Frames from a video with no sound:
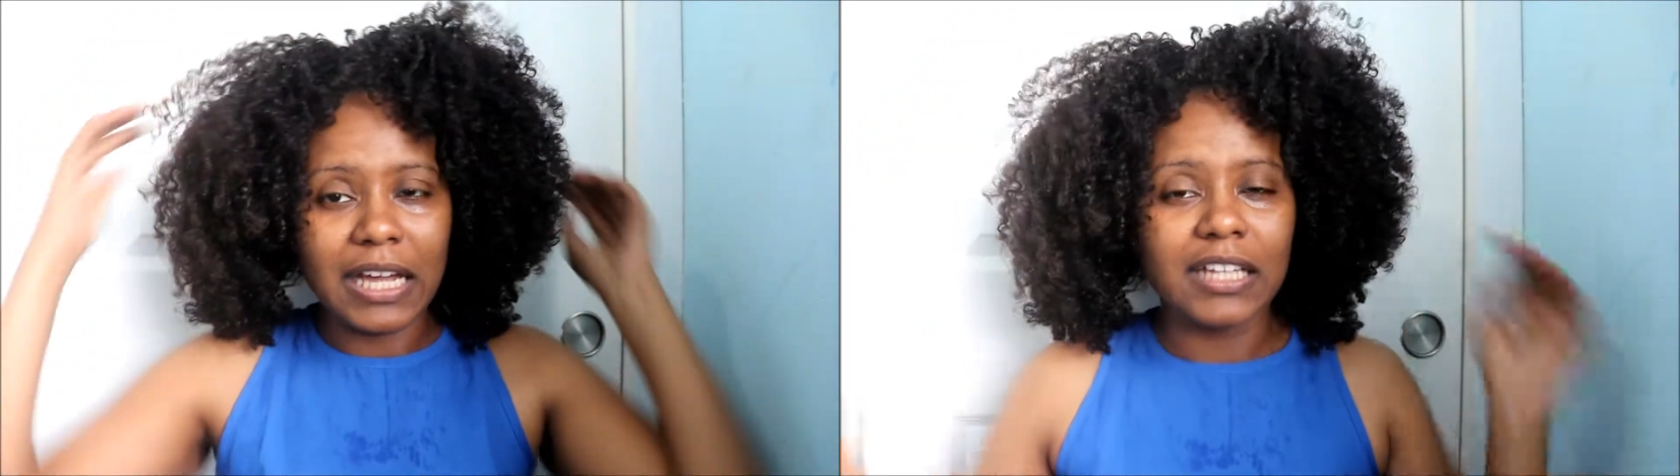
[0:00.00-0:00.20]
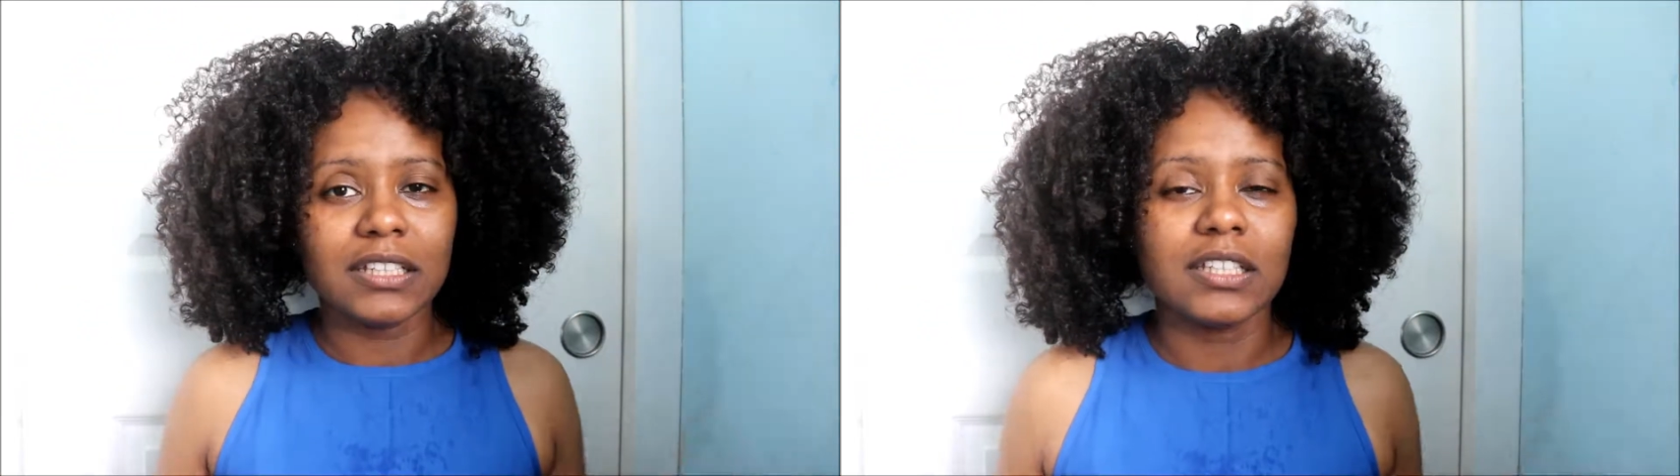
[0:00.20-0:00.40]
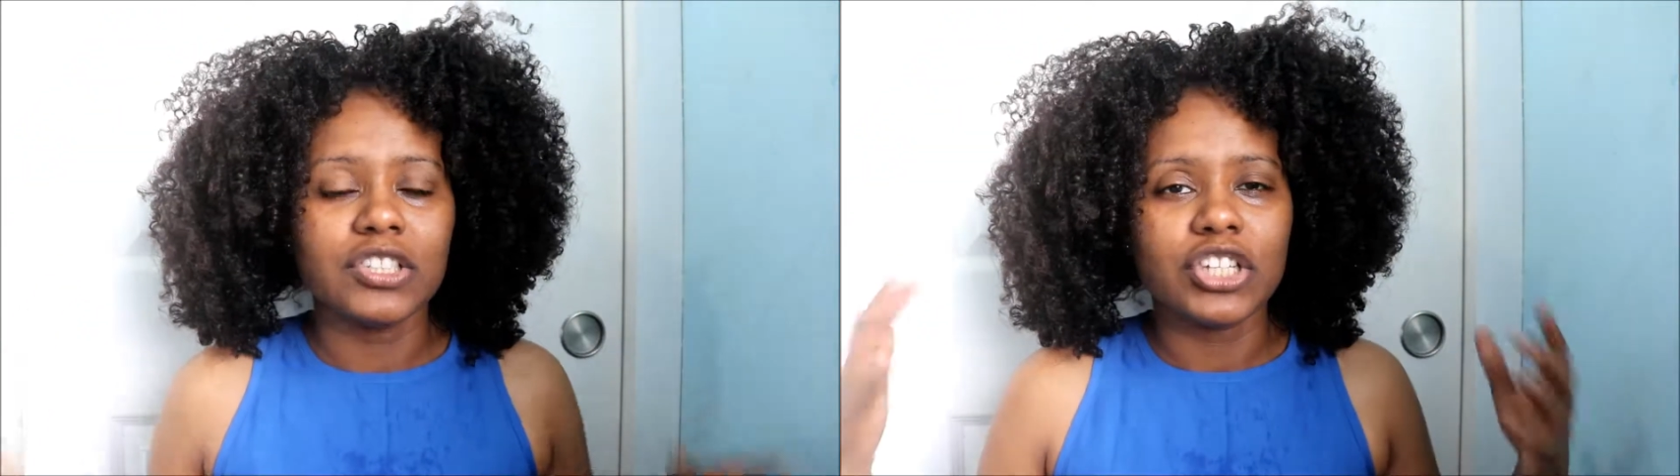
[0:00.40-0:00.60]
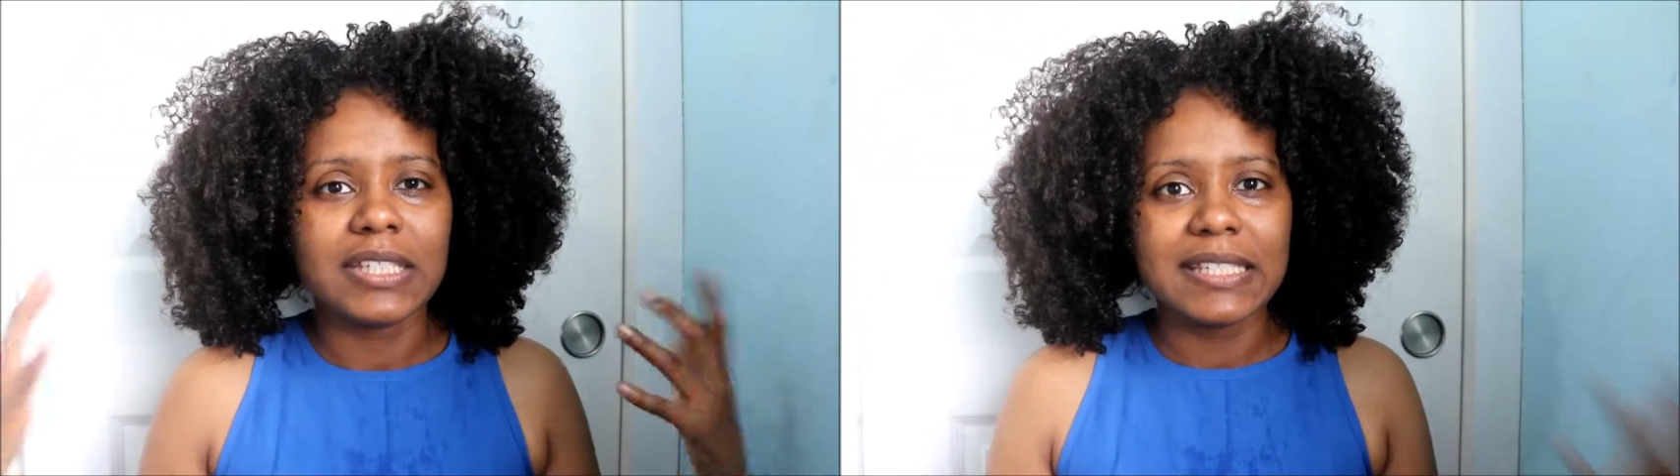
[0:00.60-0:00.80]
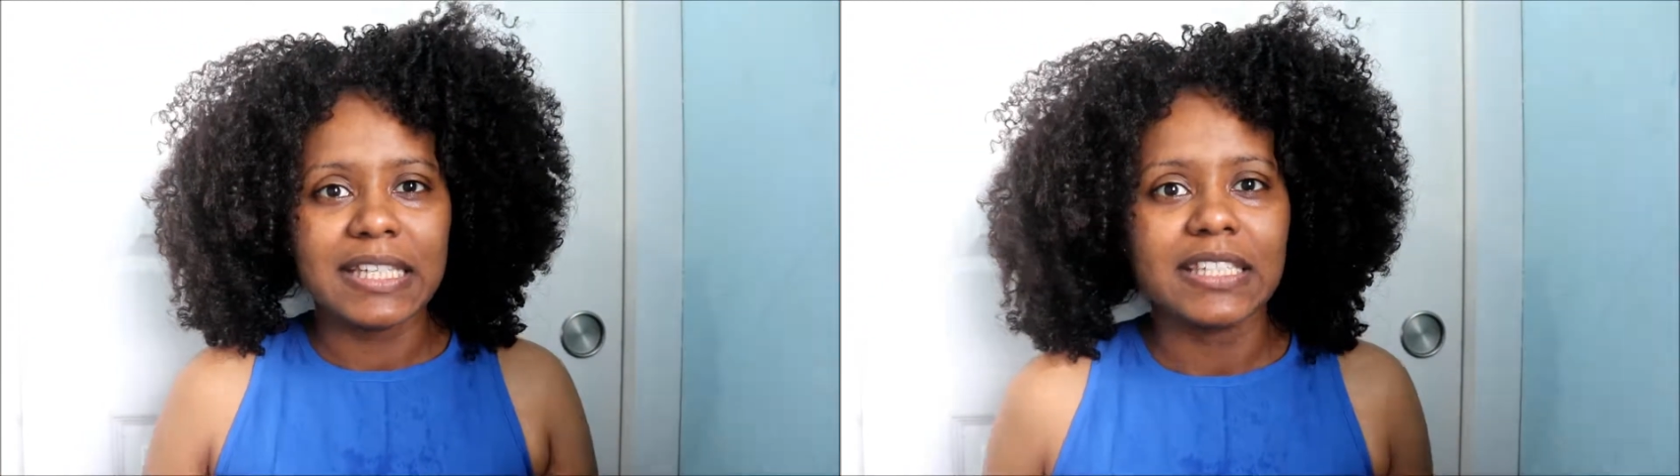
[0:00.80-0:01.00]
and
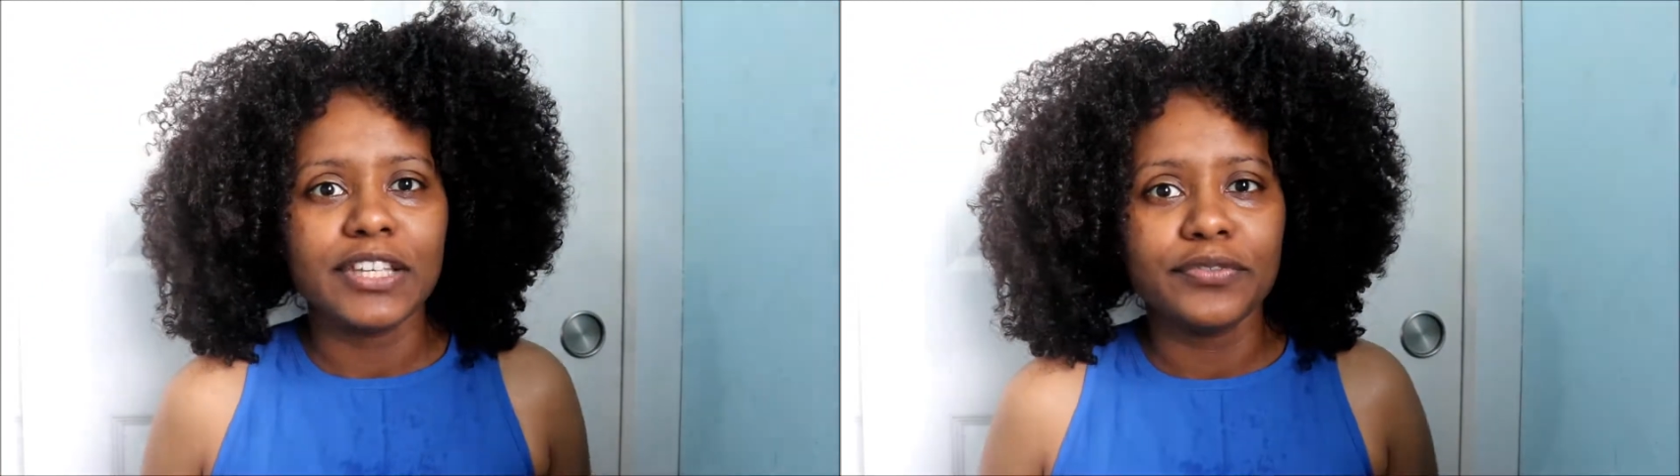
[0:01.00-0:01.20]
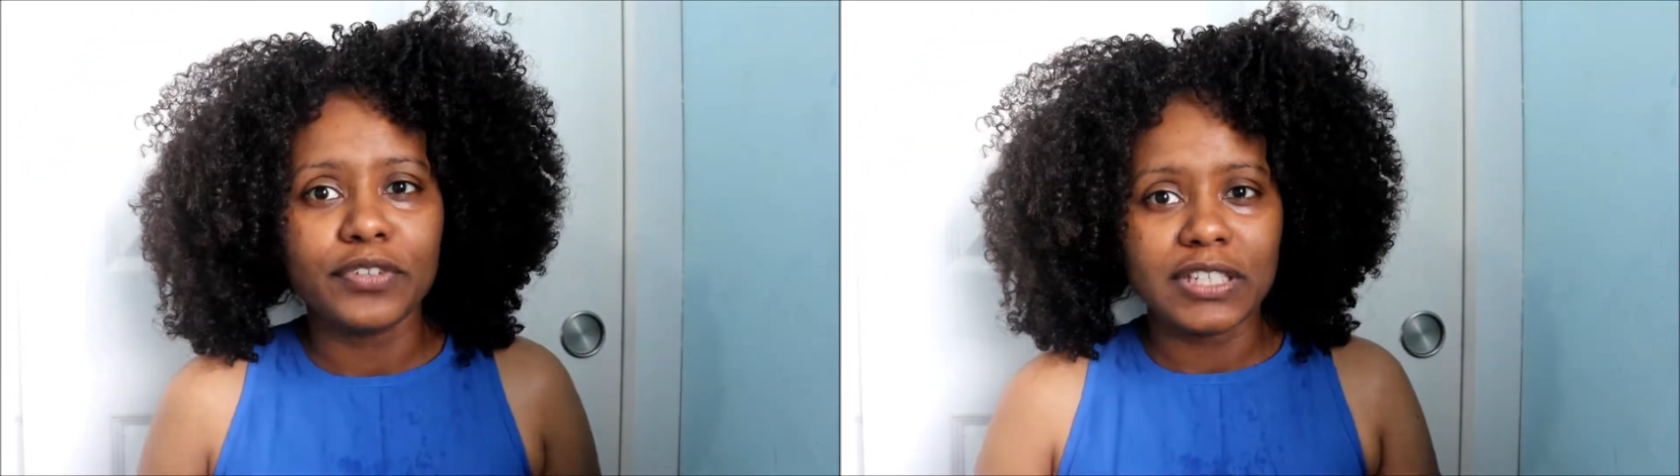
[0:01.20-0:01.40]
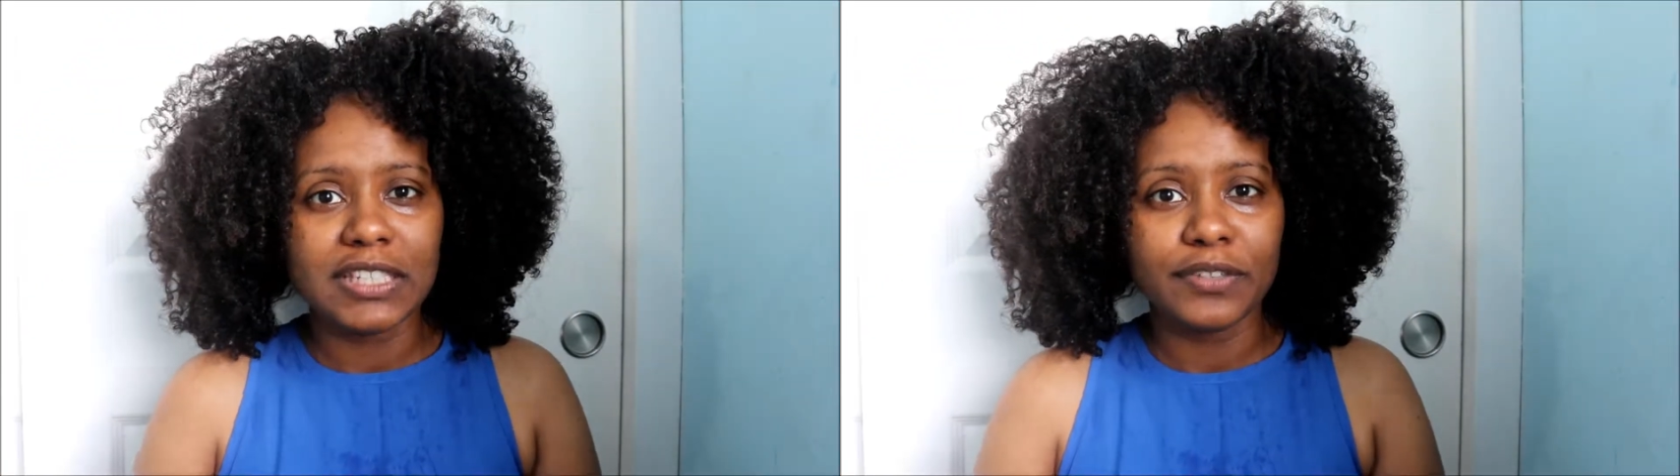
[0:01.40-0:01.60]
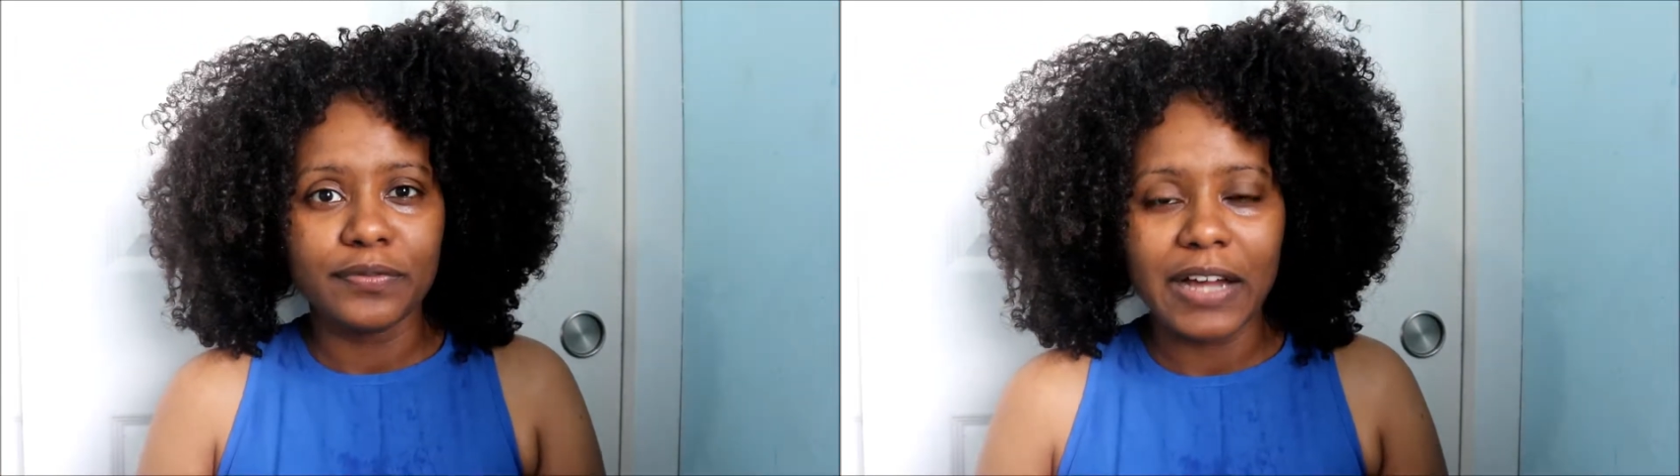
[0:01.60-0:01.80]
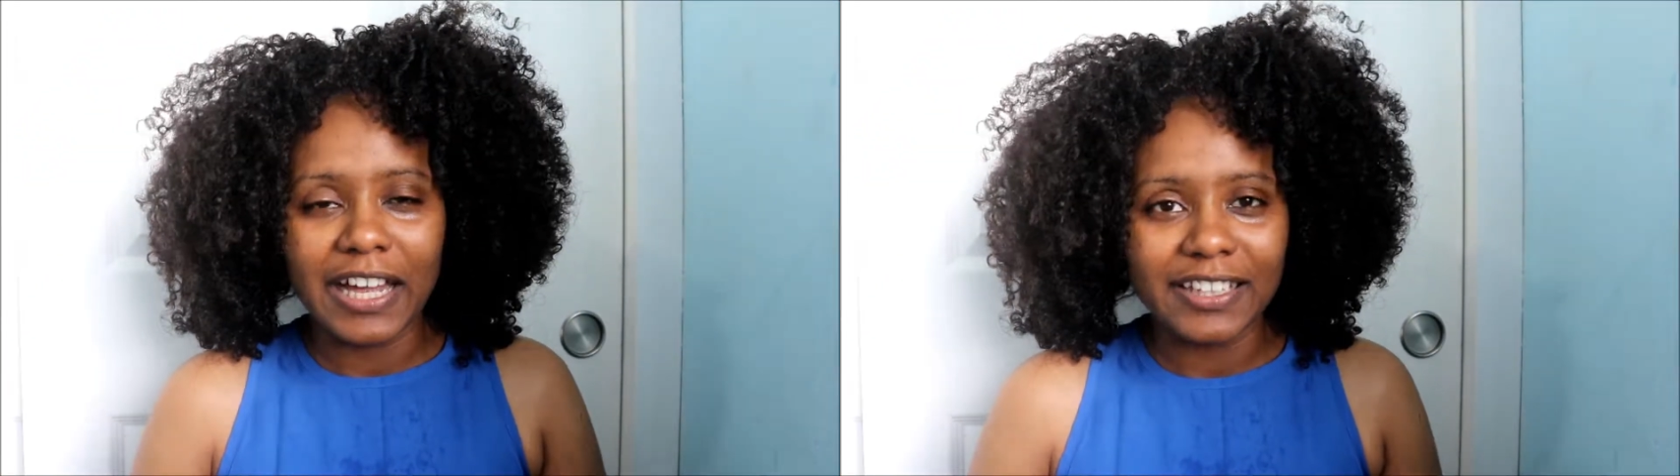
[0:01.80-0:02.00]
just sit in front of the
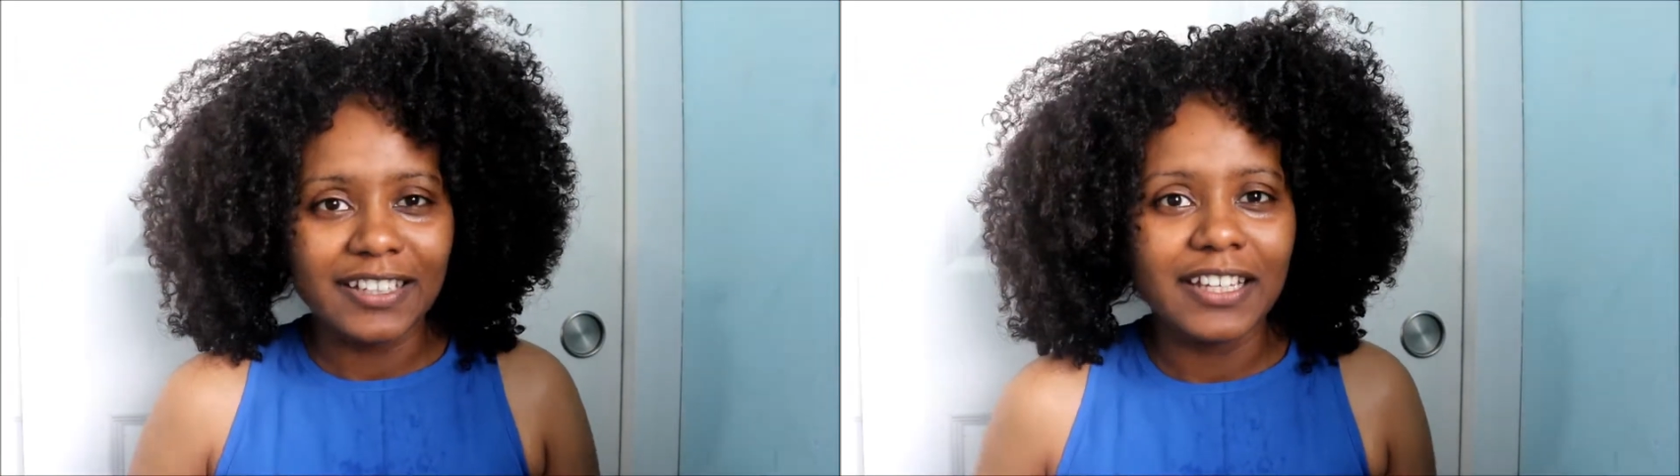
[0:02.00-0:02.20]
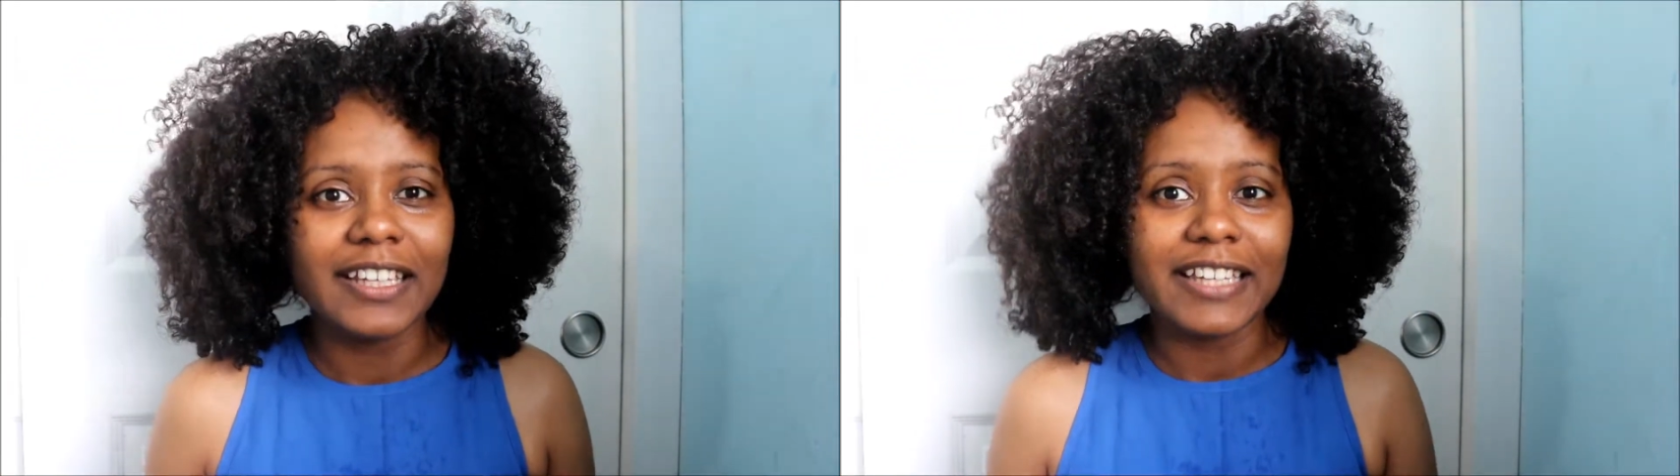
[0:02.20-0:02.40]
fan.